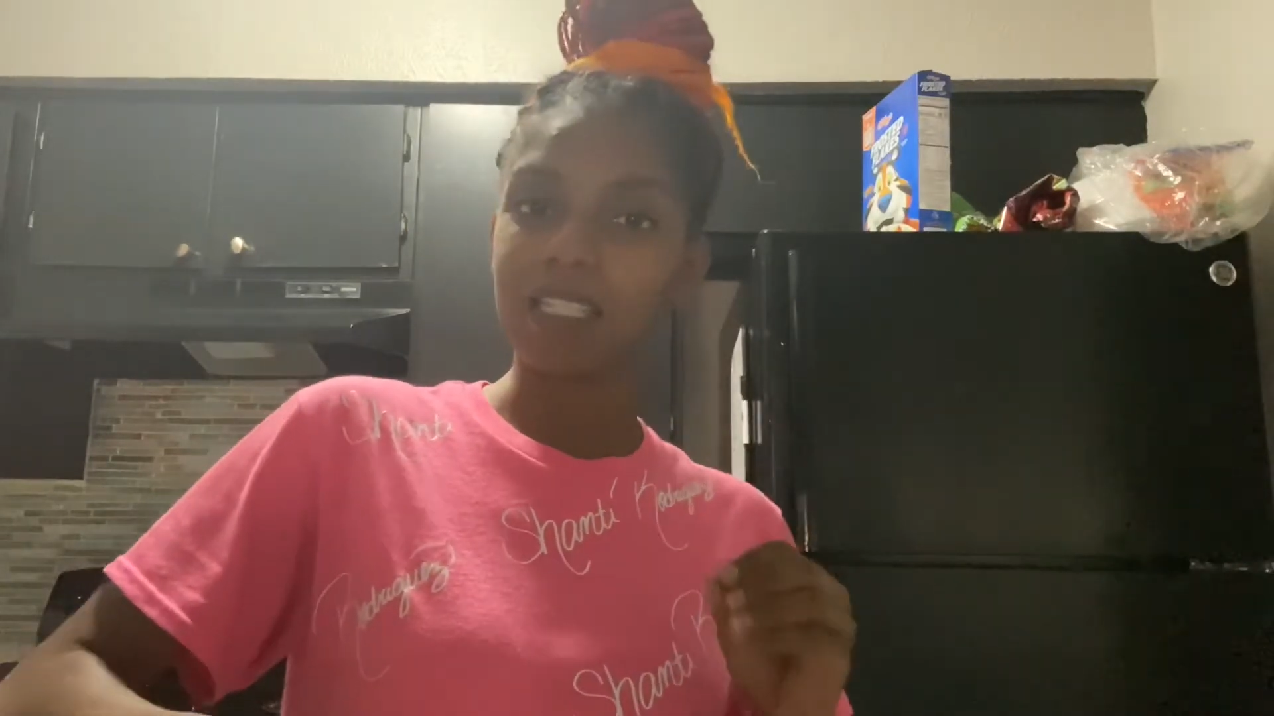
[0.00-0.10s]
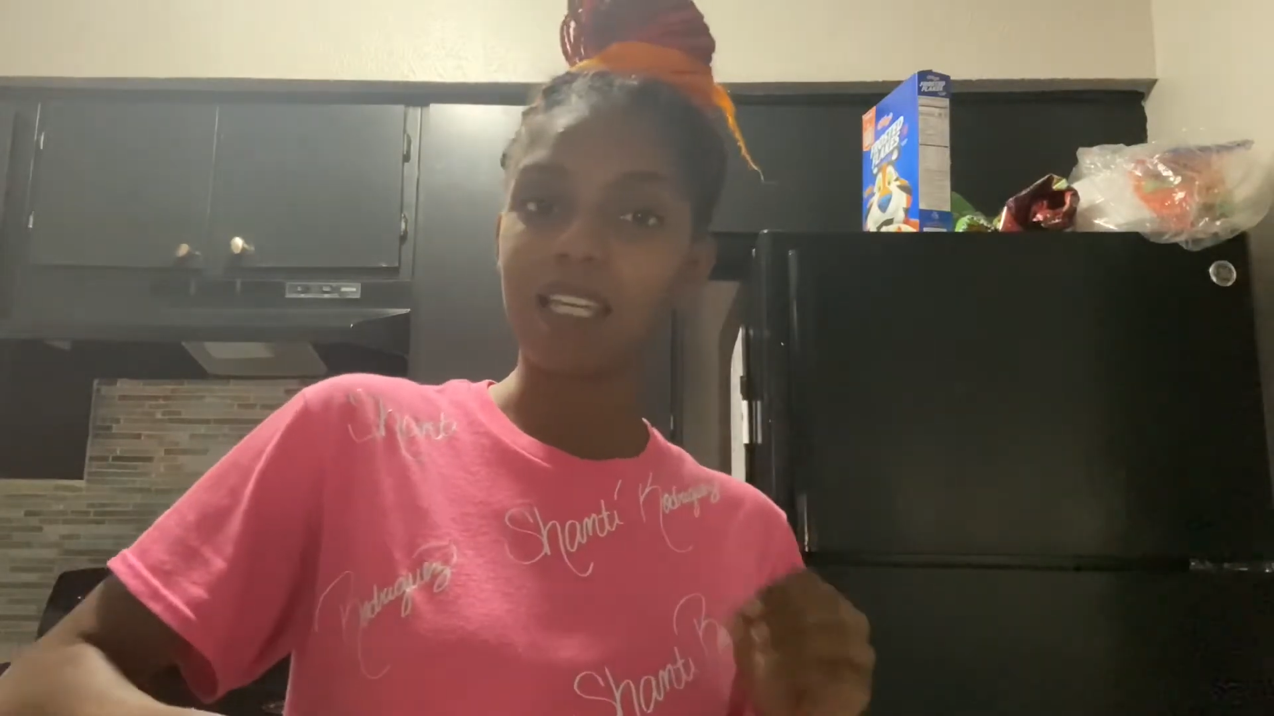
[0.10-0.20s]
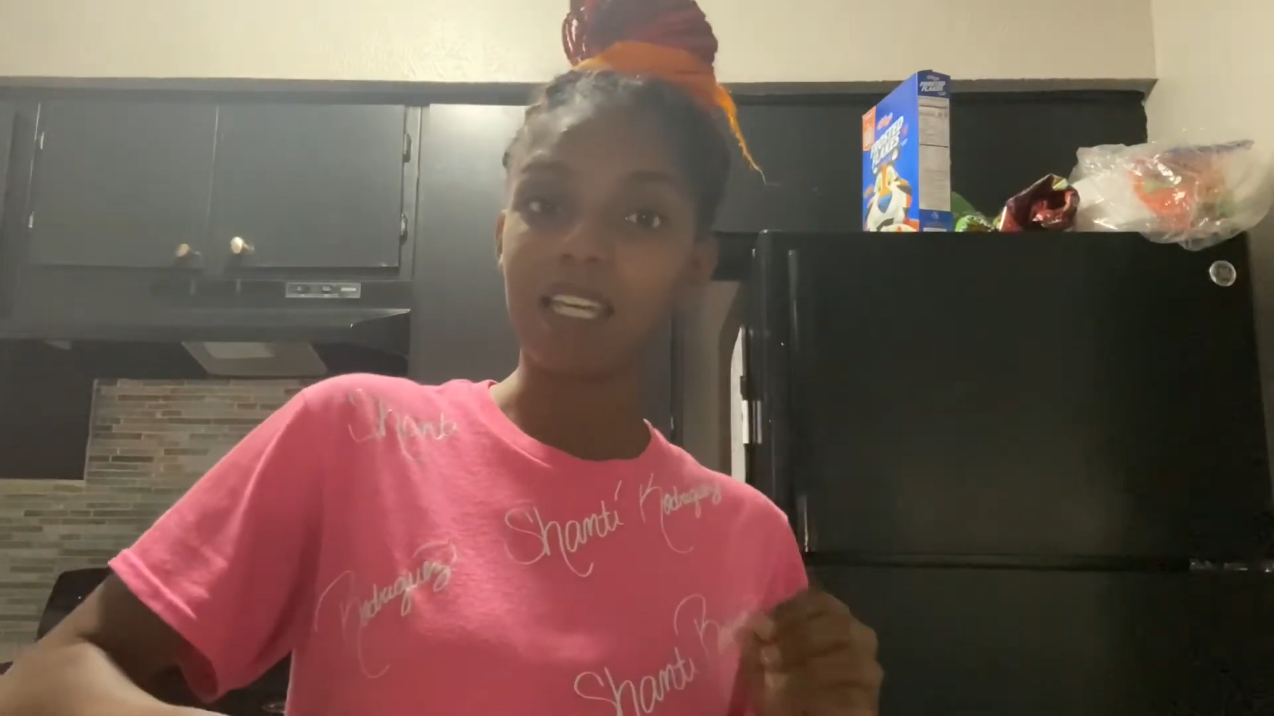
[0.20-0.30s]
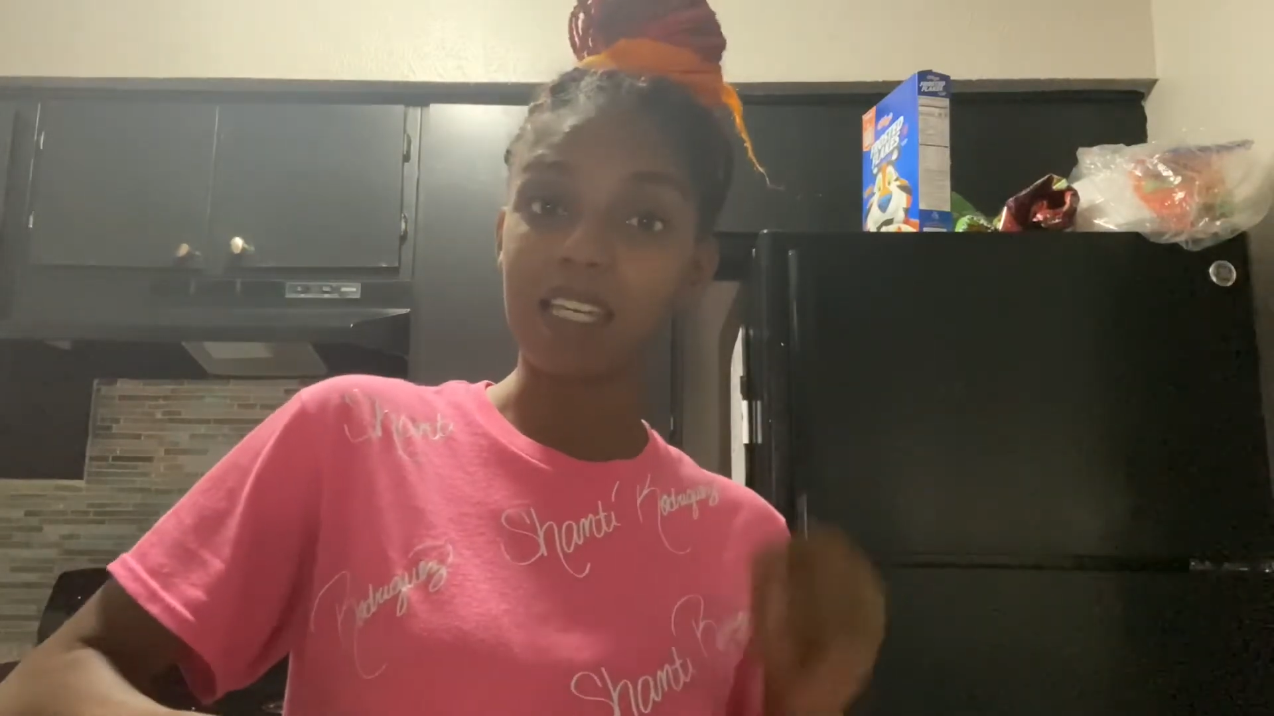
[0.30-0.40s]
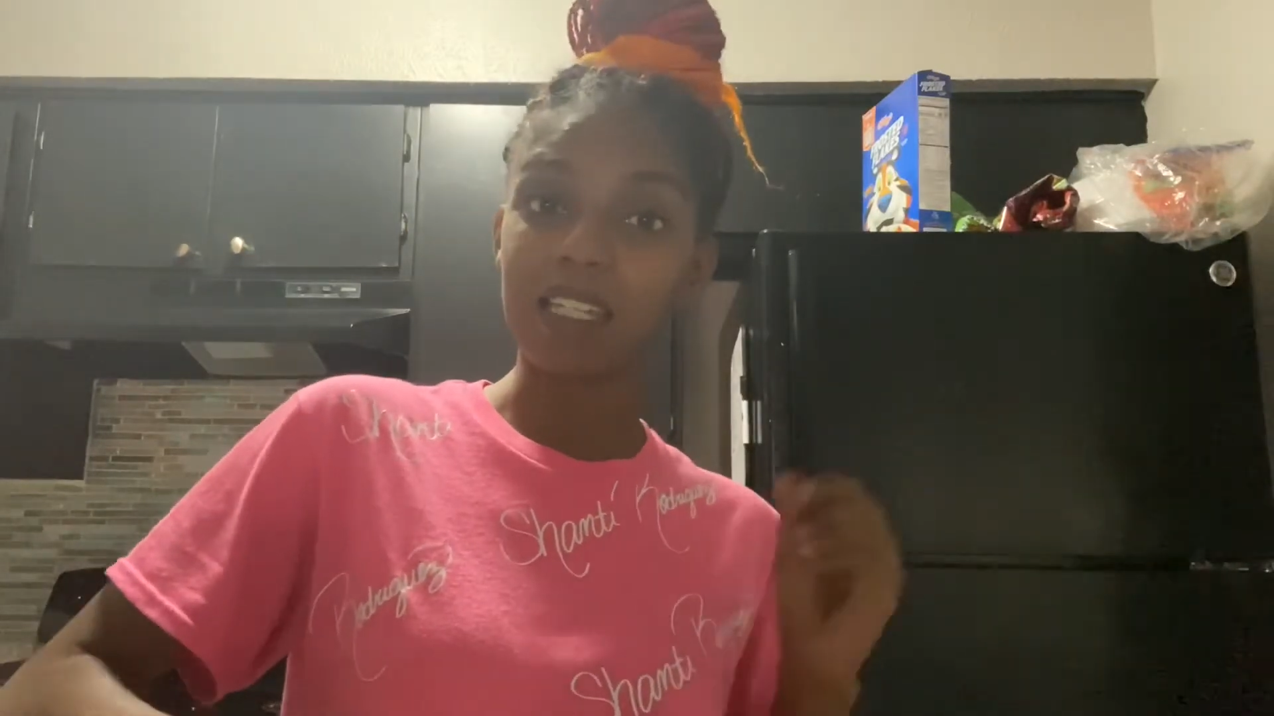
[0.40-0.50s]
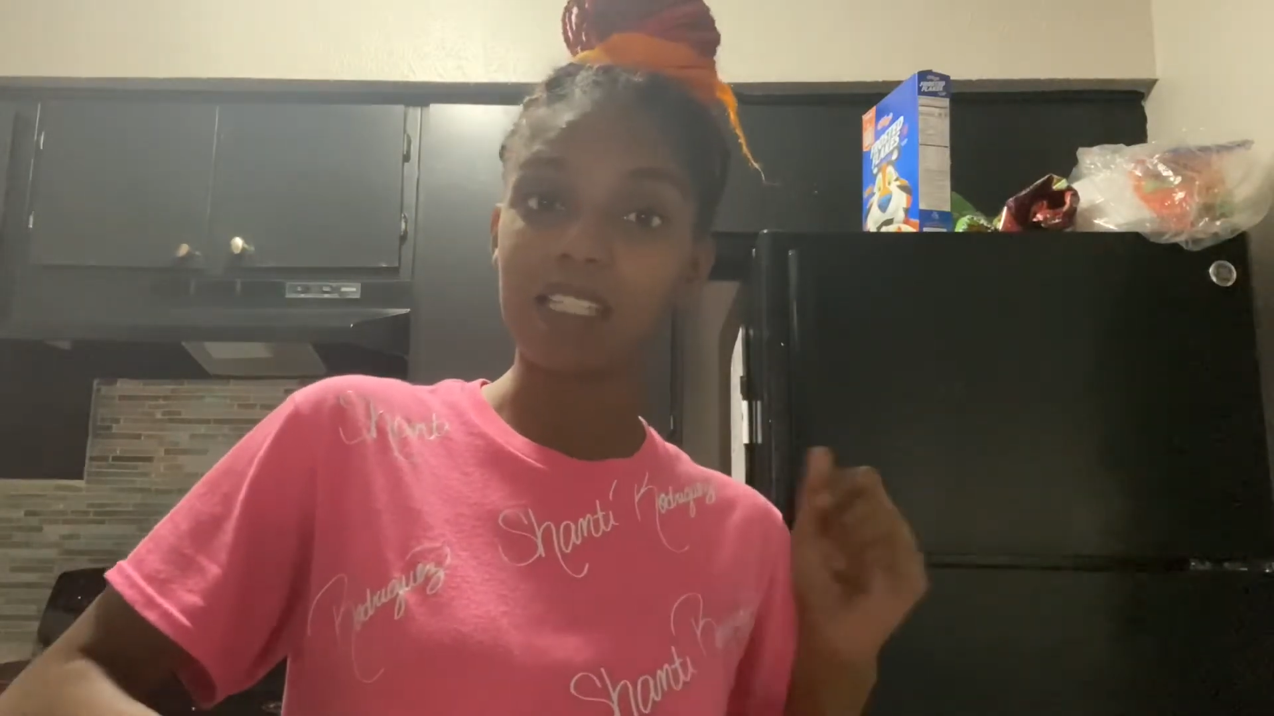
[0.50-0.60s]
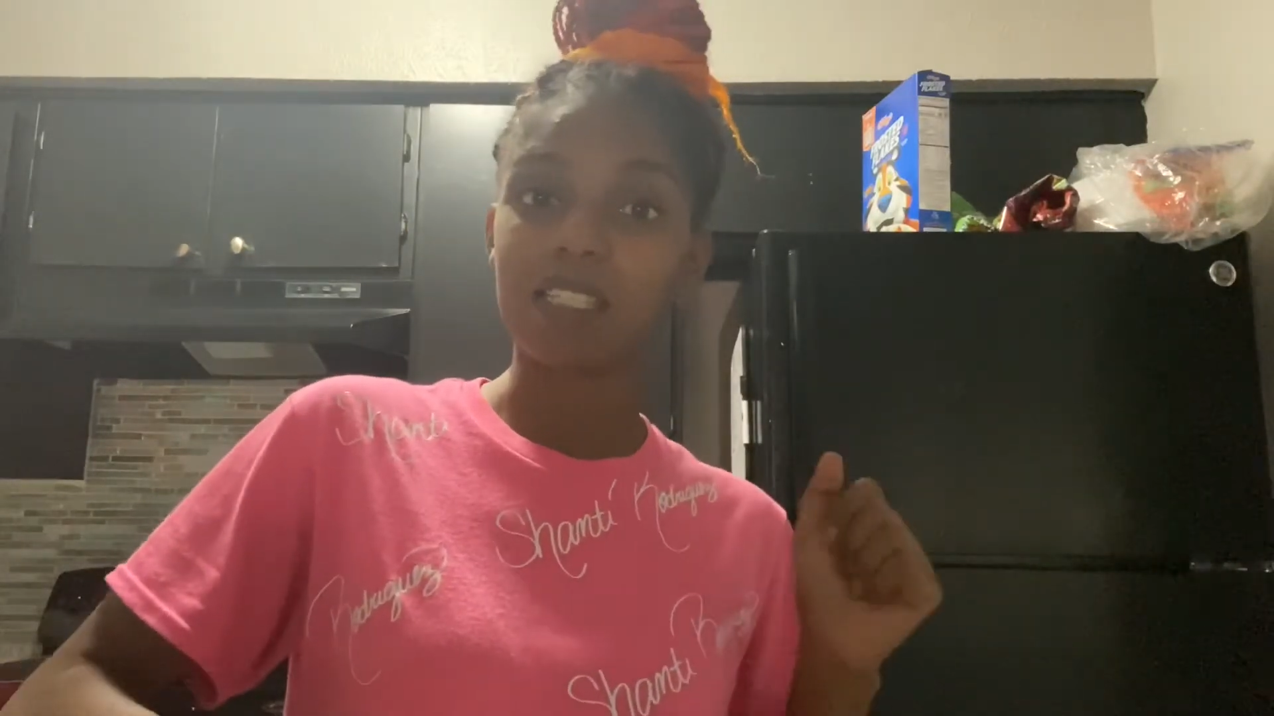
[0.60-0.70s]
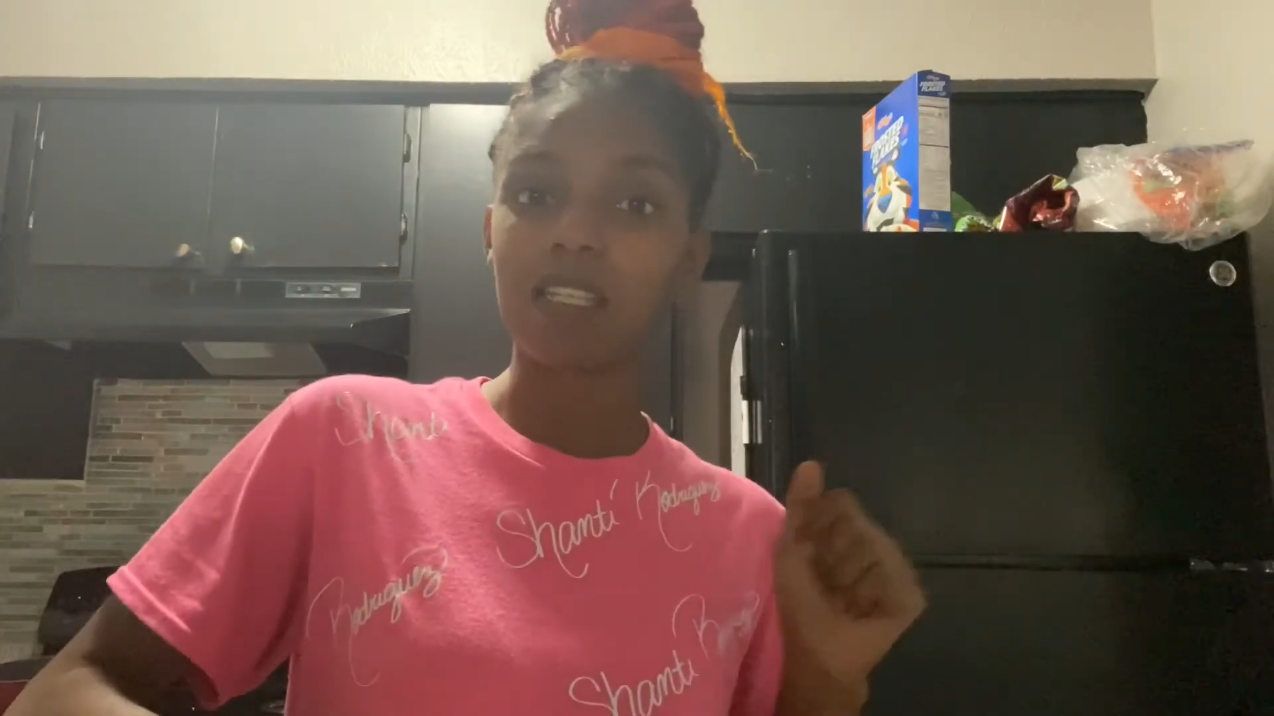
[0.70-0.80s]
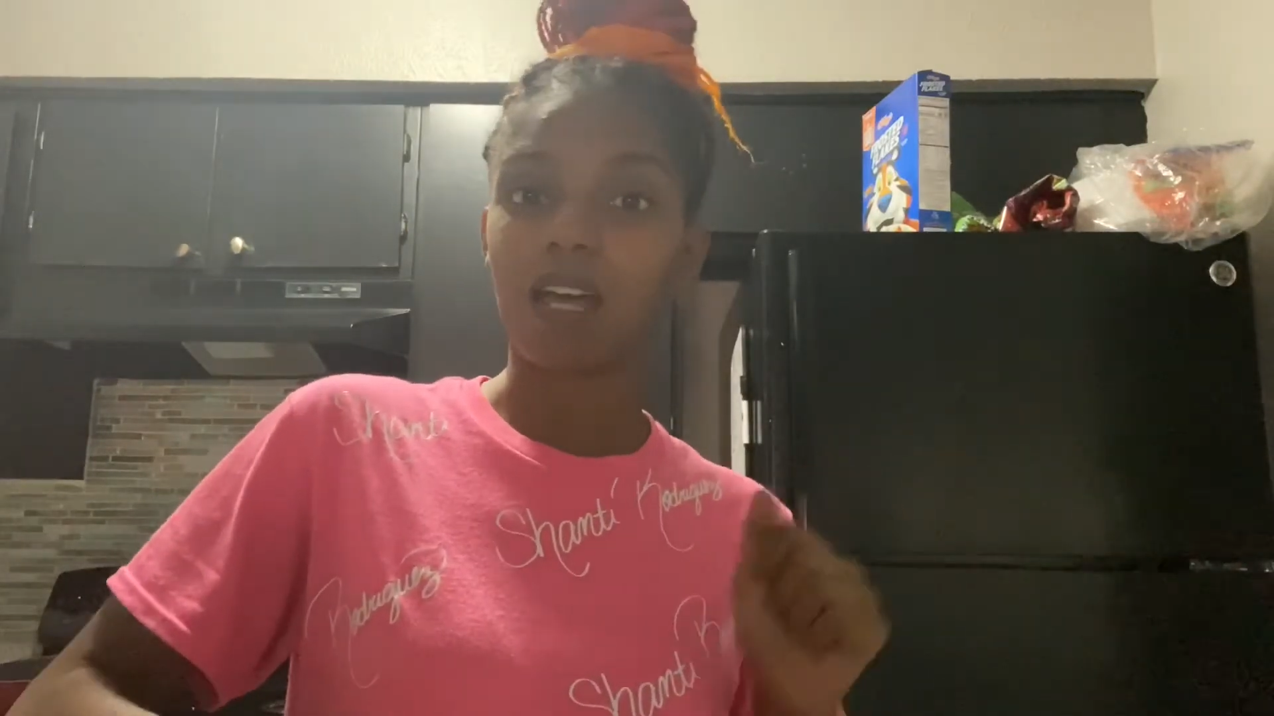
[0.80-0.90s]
is,